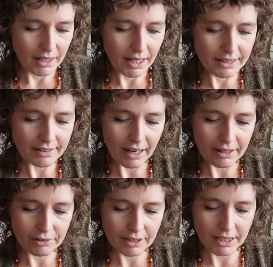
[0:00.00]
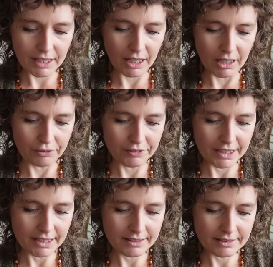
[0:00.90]
and I really loved
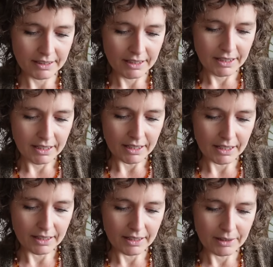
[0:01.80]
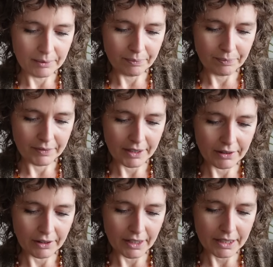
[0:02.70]
it. There
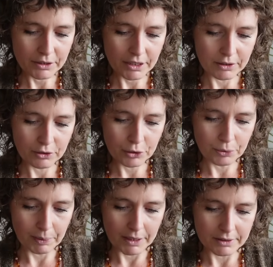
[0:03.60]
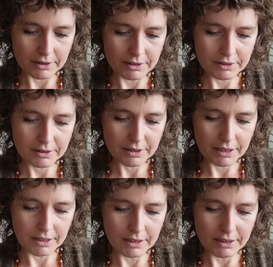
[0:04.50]
are actually two patterns
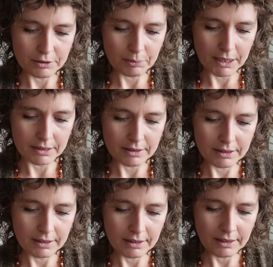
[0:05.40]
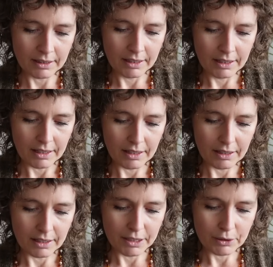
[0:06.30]
in this magazine.
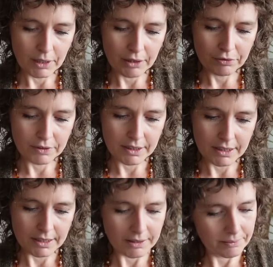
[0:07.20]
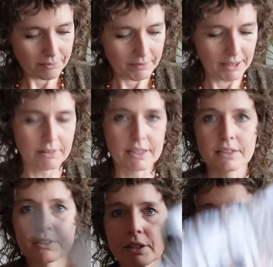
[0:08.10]
You have the, here it is,